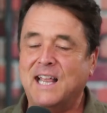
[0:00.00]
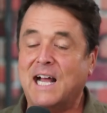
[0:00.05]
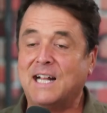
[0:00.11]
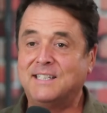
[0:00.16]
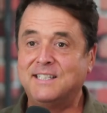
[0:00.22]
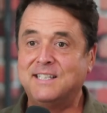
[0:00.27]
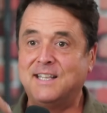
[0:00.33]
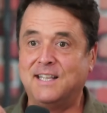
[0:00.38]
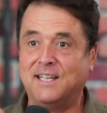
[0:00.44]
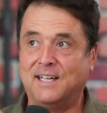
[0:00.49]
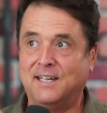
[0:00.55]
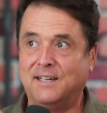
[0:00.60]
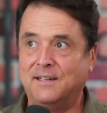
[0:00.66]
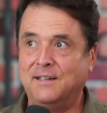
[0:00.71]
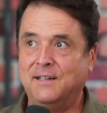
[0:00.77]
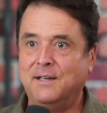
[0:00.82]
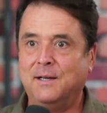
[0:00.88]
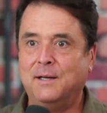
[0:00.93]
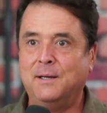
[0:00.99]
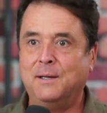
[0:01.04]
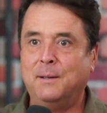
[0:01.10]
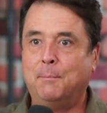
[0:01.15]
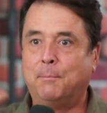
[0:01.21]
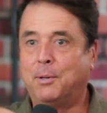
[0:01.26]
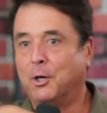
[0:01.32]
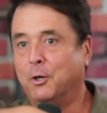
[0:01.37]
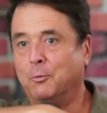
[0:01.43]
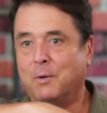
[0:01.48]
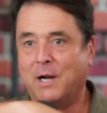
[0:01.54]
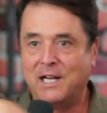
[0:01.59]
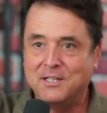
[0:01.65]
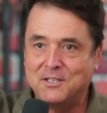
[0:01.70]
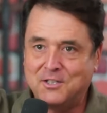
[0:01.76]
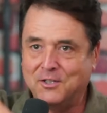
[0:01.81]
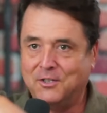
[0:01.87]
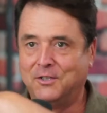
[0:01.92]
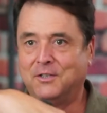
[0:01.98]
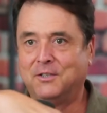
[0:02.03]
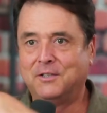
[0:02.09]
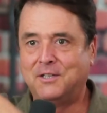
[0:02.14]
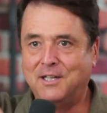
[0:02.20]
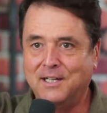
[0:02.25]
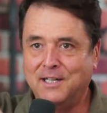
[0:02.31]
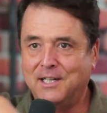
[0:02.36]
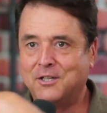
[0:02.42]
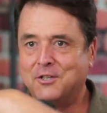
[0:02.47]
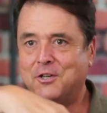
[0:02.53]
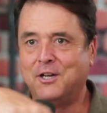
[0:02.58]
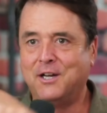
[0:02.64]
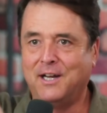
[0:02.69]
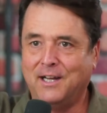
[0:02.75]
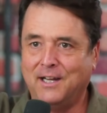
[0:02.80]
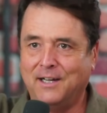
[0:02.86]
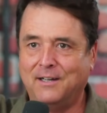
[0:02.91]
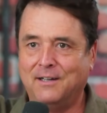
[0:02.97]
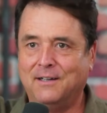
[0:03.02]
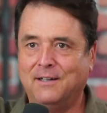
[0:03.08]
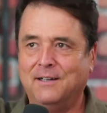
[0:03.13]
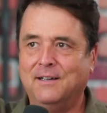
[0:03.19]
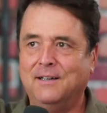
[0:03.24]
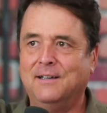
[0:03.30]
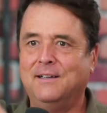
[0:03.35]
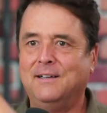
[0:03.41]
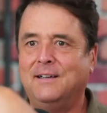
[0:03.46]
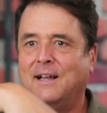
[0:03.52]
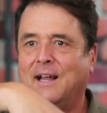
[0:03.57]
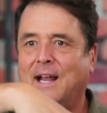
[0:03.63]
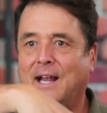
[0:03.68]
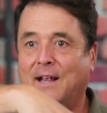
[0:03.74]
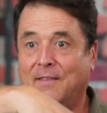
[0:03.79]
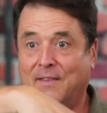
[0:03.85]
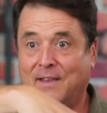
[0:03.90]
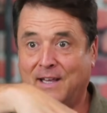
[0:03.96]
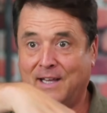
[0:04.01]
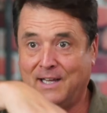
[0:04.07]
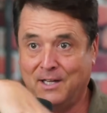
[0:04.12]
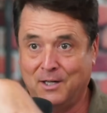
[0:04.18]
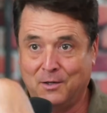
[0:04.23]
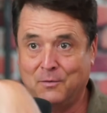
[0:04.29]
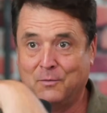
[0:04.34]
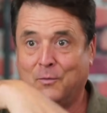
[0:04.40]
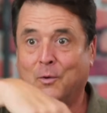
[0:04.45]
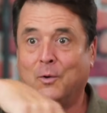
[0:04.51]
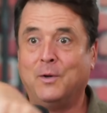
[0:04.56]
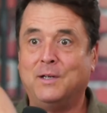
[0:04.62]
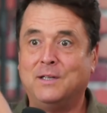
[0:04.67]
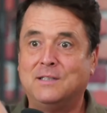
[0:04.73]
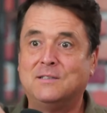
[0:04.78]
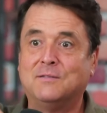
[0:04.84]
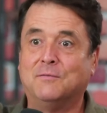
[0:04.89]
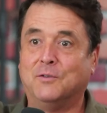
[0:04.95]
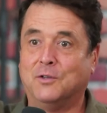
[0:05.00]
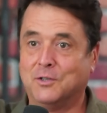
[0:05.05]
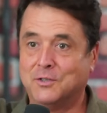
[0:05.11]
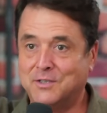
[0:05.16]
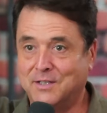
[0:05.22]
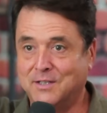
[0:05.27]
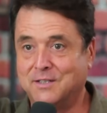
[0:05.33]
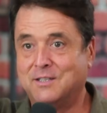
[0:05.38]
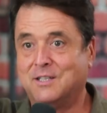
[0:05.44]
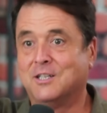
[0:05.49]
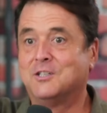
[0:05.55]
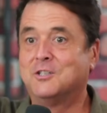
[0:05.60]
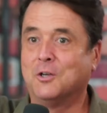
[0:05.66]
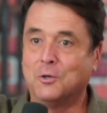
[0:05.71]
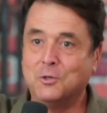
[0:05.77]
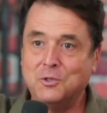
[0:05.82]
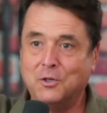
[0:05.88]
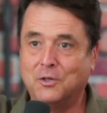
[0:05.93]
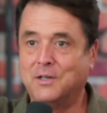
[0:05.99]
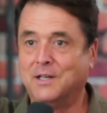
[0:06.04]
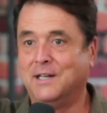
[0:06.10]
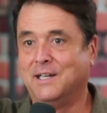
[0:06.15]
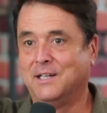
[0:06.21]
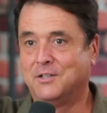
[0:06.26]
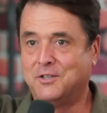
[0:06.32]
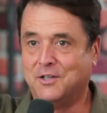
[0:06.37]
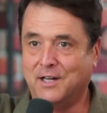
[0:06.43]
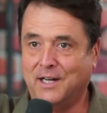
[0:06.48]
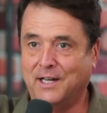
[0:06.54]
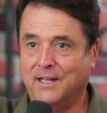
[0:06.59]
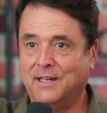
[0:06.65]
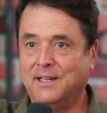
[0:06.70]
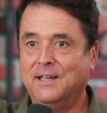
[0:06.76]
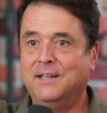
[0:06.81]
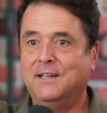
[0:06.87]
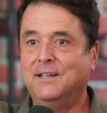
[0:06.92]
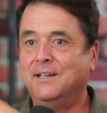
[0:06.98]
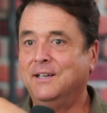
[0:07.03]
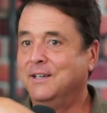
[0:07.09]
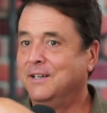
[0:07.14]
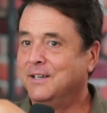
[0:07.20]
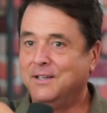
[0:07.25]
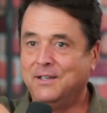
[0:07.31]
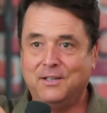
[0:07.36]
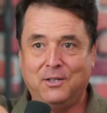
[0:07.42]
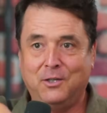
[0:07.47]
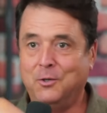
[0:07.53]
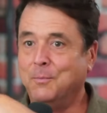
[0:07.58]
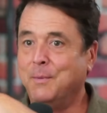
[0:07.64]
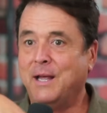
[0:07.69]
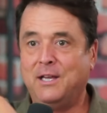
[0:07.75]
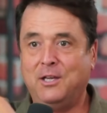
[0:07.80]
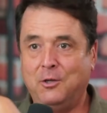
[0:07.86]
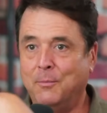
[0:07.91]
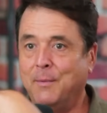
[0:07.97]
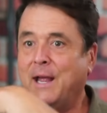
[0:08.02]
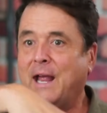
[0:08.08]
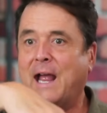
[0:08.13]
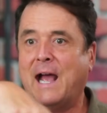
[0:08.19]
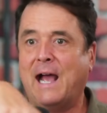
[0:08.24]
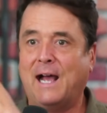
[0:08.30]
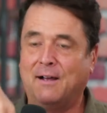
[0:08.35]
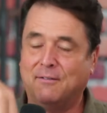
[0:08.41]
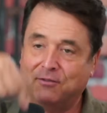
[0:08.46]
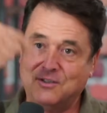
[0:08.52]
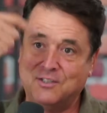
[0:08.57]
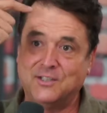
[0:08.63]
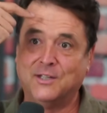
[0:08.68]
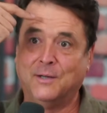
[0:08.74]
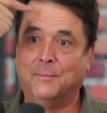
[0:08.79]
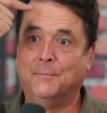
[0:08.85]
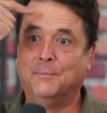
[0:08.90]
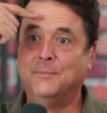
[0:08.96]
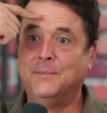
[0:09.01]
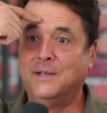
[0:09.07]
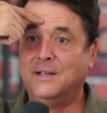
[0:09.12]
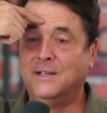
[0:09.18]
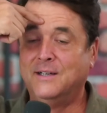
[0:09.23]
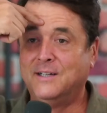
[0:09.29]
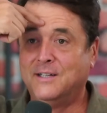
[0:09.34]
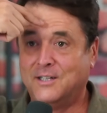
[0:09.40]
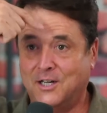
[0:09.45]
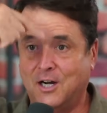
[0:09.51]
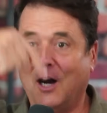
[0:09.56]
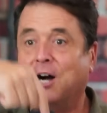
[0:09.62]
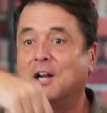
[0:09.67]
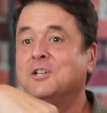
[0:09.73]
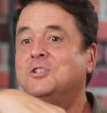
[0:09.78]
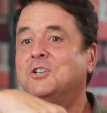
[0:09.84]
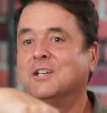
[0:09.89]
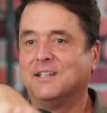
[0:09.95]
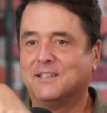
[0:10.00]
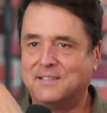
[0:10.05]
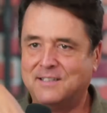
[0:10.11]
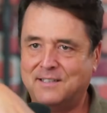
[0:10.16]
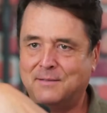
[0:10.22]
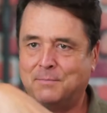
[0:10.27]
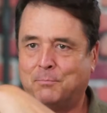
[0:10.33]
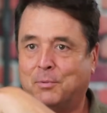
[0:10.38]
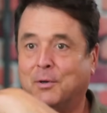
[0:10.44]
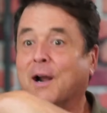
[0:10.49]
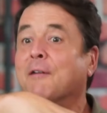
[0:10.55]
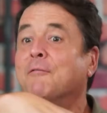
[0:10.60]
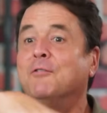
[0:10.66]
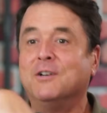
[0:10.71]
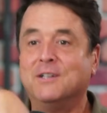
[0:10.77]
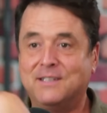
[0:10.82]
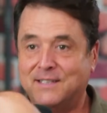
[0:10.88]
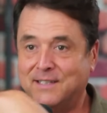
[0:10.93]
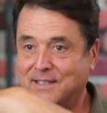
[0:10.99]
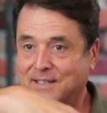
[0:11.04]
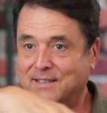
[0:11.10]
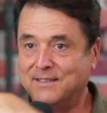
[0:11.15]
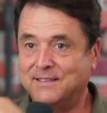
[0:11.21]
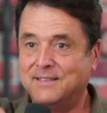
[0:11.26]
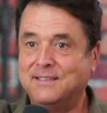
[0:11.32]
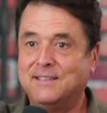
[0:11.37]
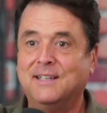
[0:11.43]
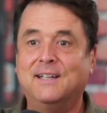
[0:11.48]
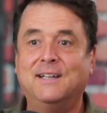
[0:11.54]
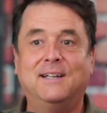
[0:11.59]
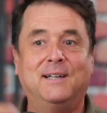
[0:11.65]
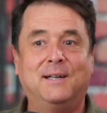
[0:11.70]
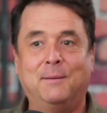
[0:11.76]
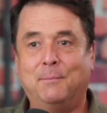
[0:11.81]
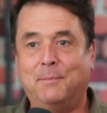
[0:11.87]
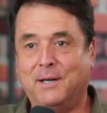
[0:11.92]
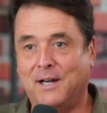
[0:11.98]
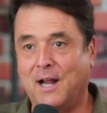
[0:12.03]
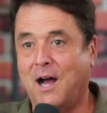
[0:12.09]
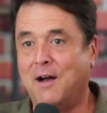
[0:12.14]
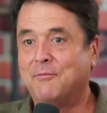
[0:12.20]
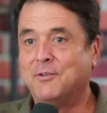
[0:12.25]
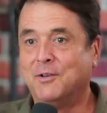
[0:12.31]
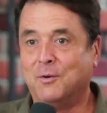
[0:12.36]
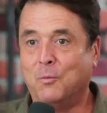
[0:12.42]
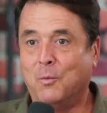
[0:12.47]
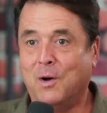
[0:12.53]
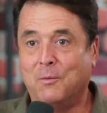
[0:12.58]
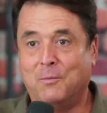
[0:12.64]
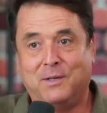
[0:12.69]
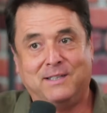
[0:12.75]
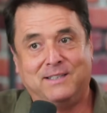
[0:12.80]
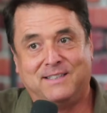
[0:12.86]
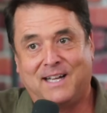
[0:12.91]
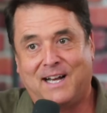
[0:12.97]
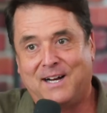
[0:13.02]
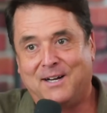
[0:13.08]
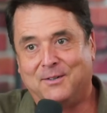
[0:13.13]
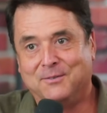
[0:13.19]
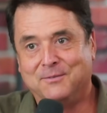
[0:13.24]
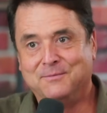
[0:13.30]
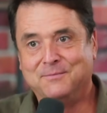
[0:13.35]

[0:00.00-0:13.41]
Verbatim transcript: that's the parental conditioning and the inner voice versus the social conditioning. Yeah. Exactly. You may you may have some conscious preferences, mm -hmm. but often what wins out.